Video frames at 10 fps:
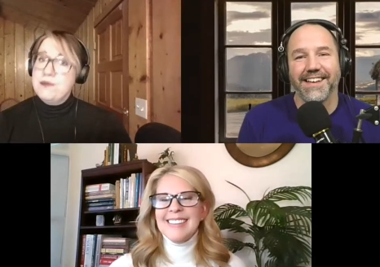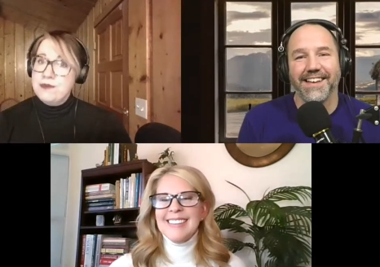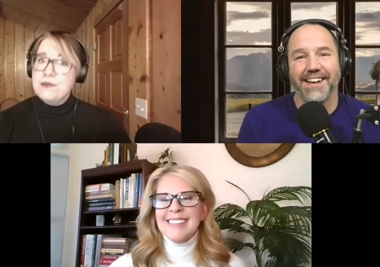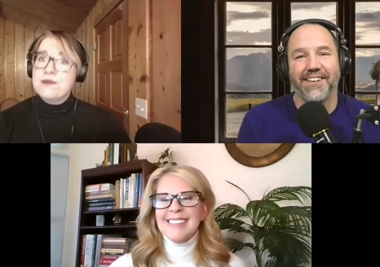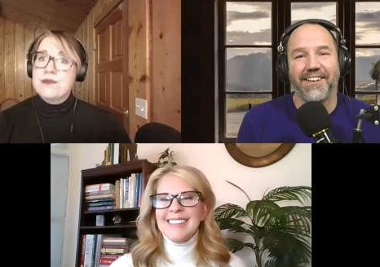
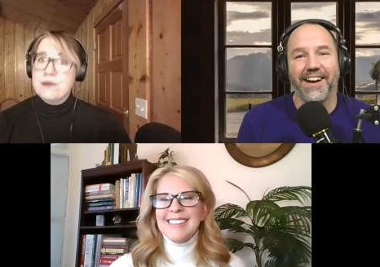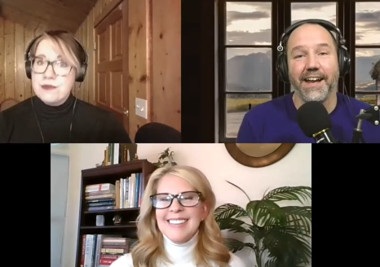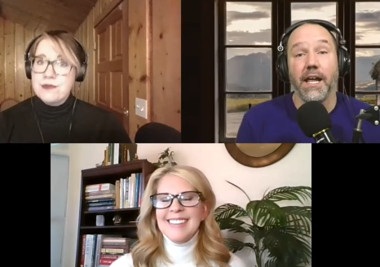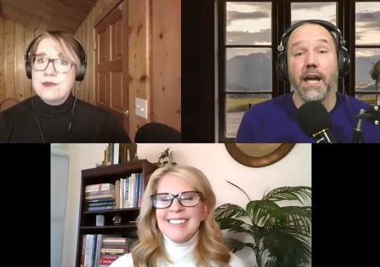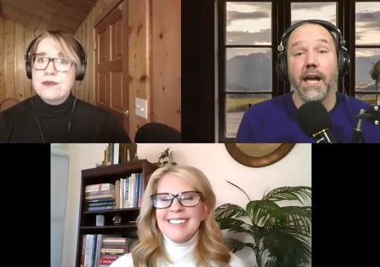Speaker 1: All
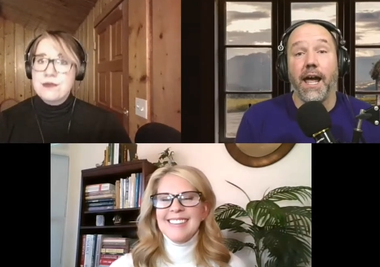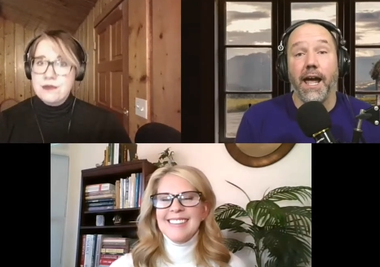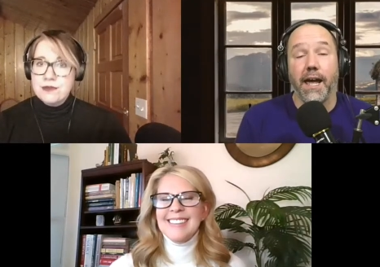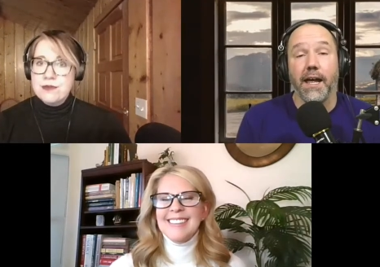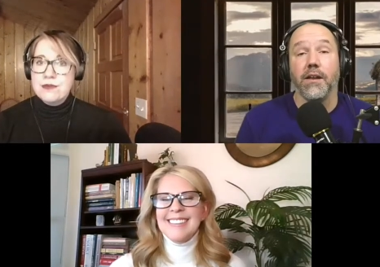right.
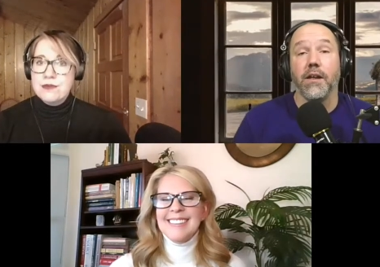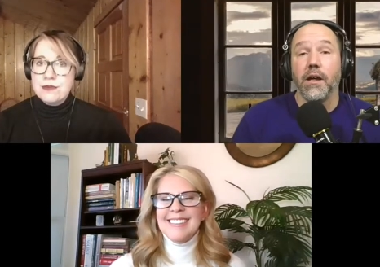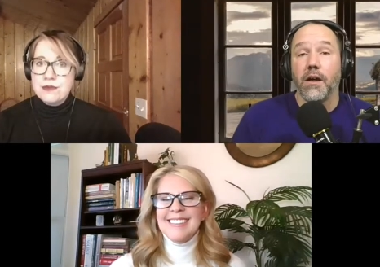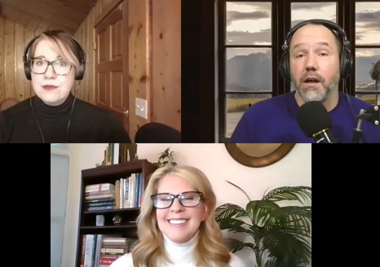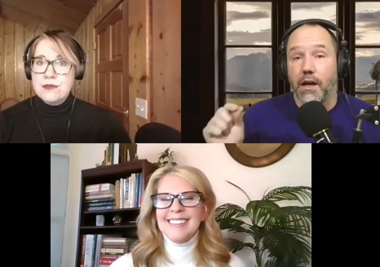And
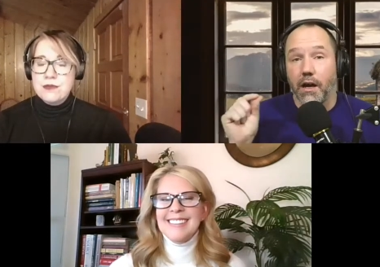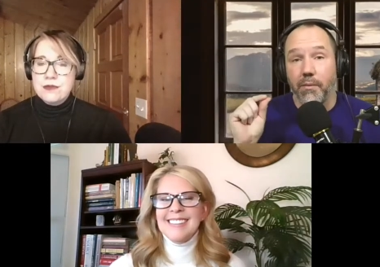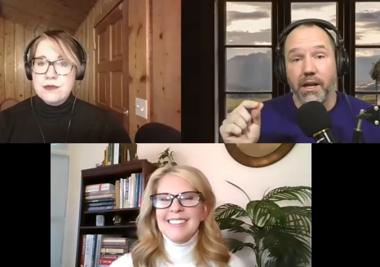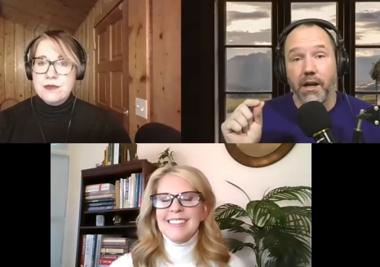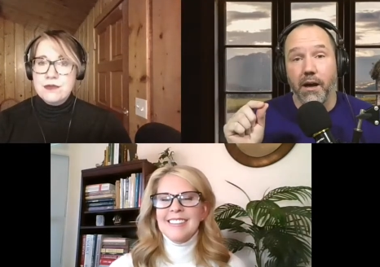
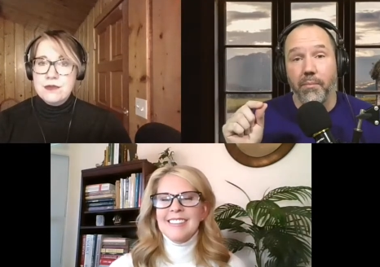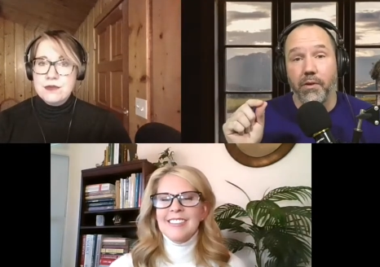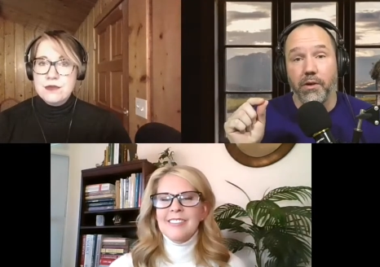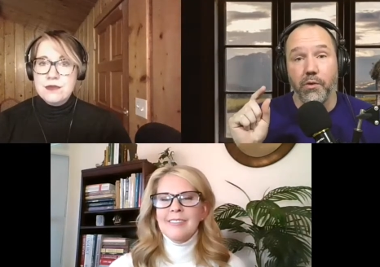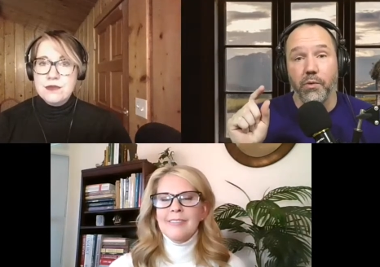coming up,
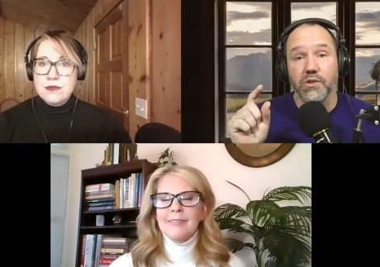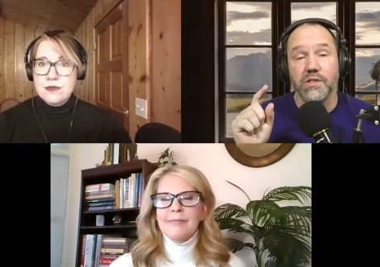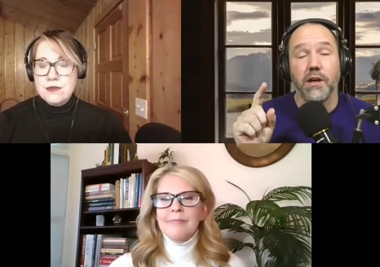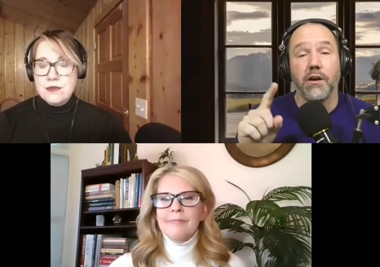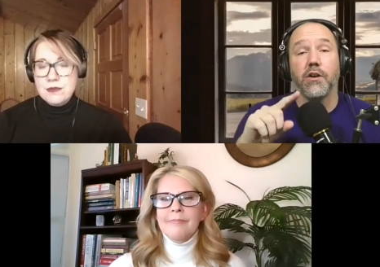you will
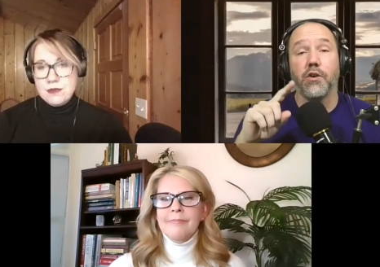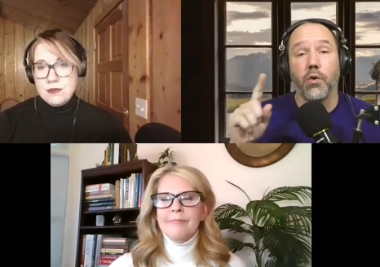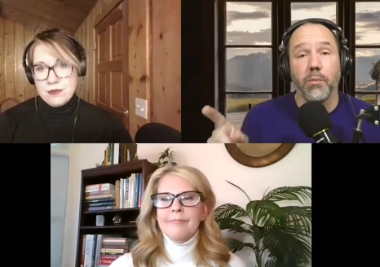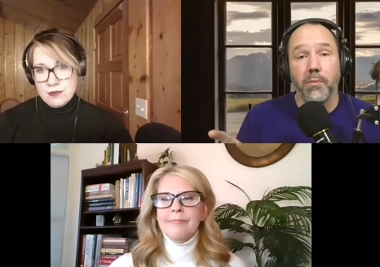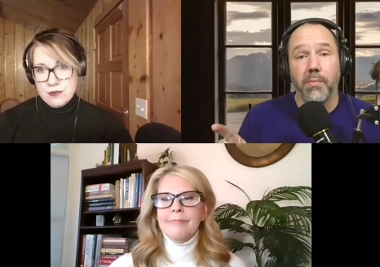see on our
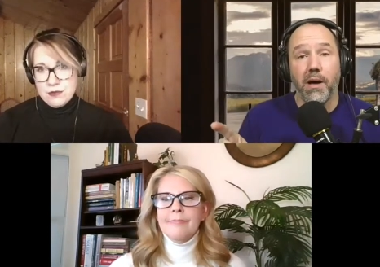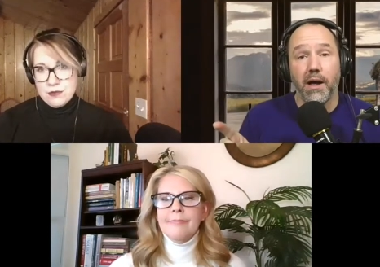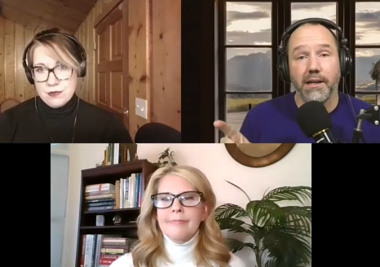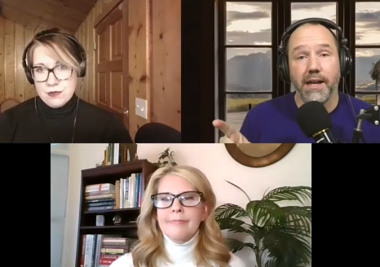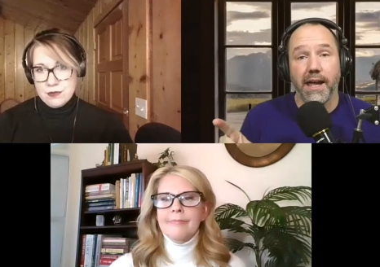normal
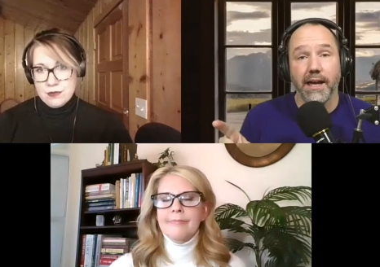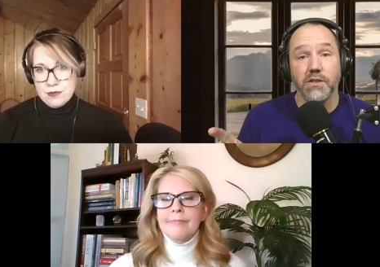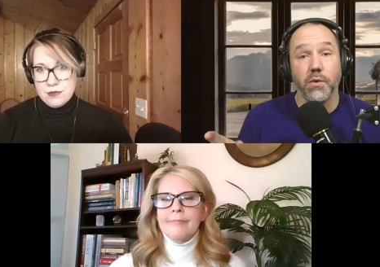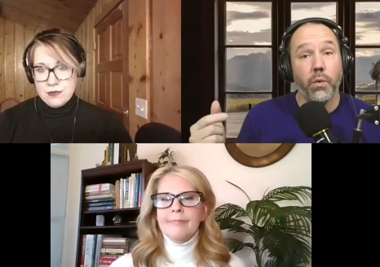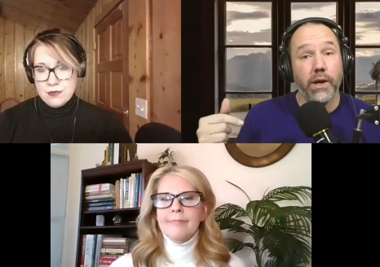
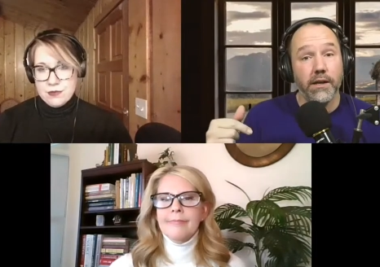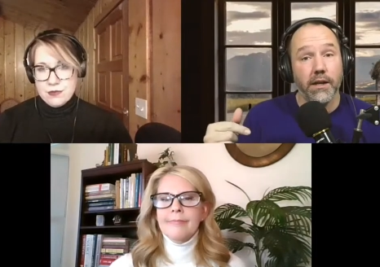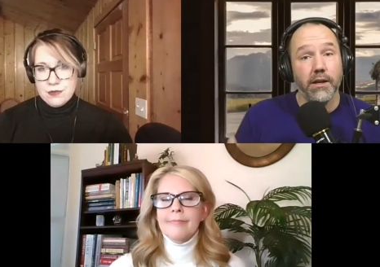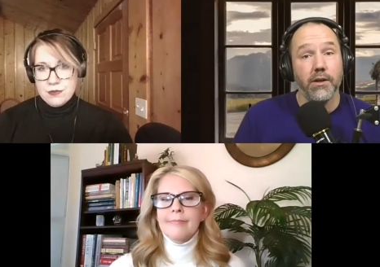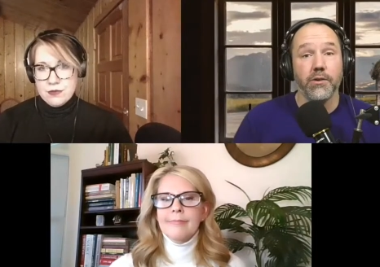podcast,
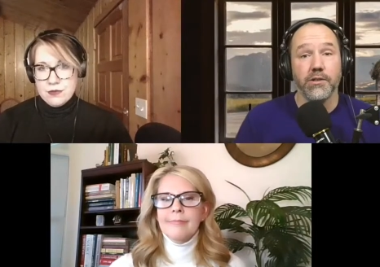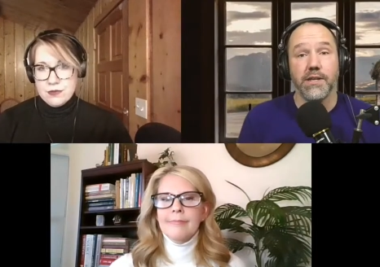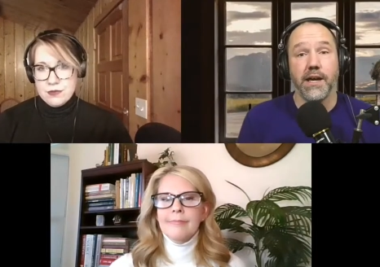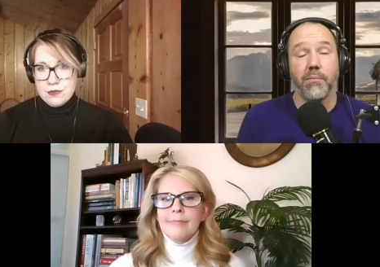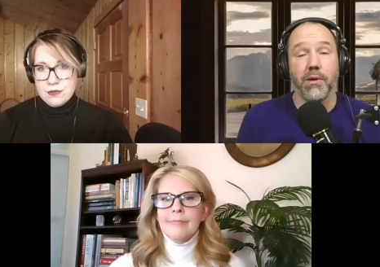Wendy, who is
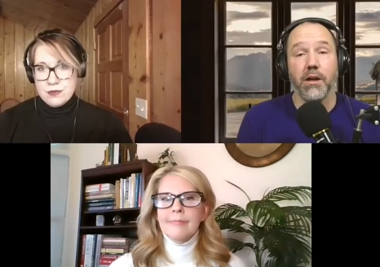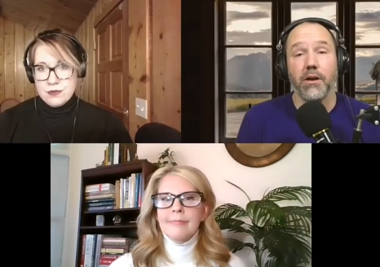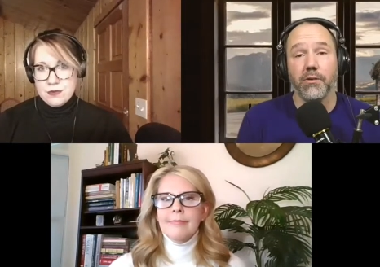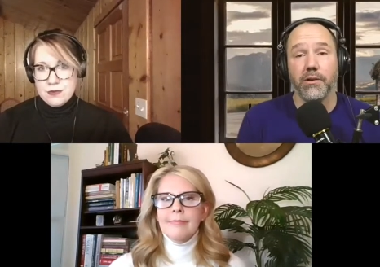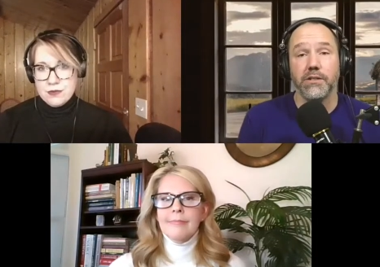down
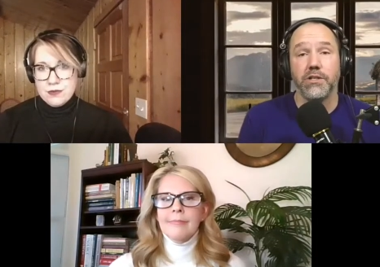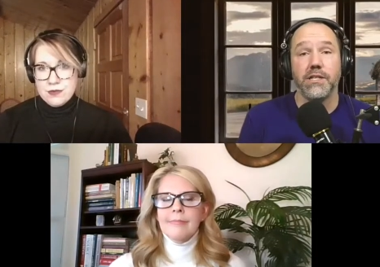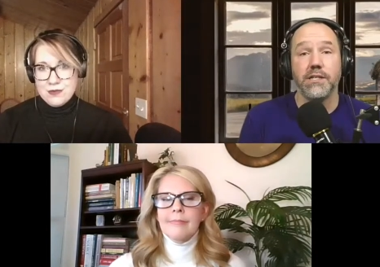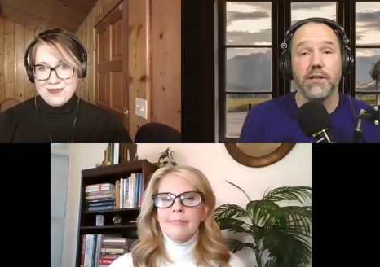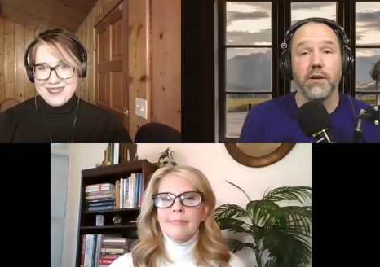below, and
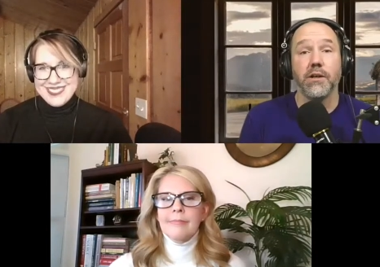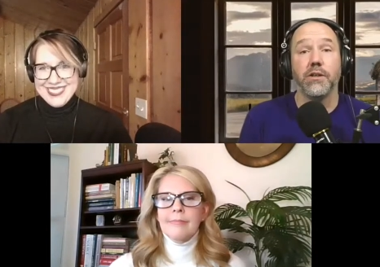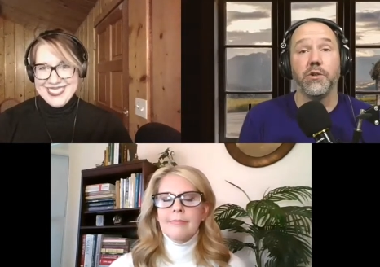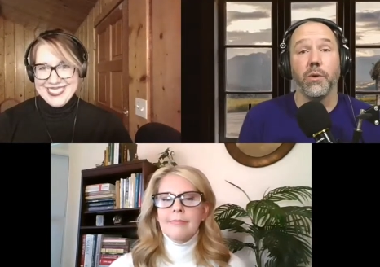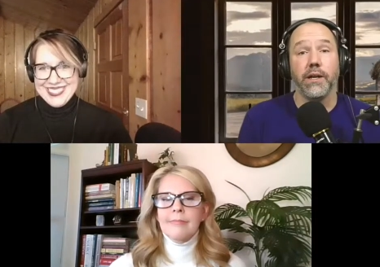she's going to
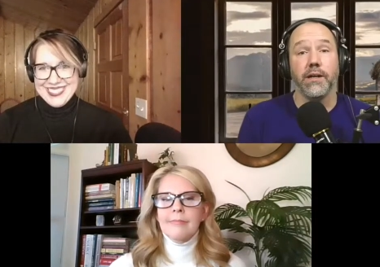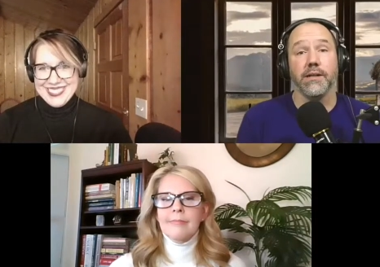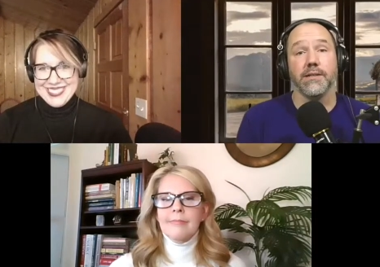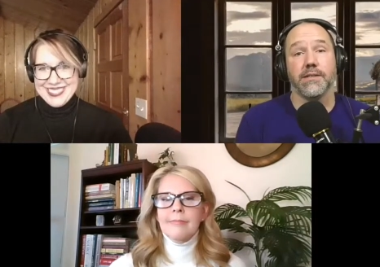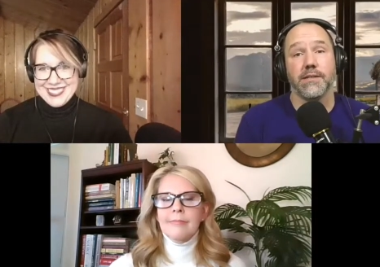join
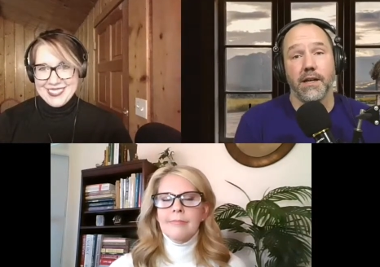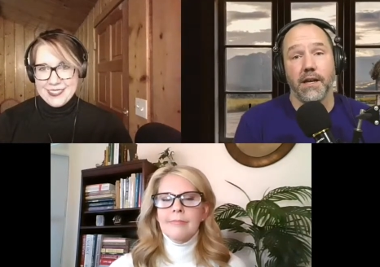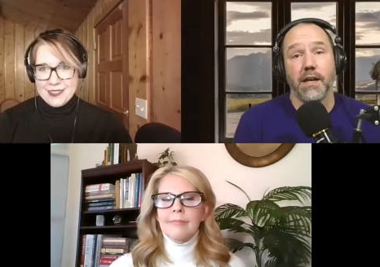us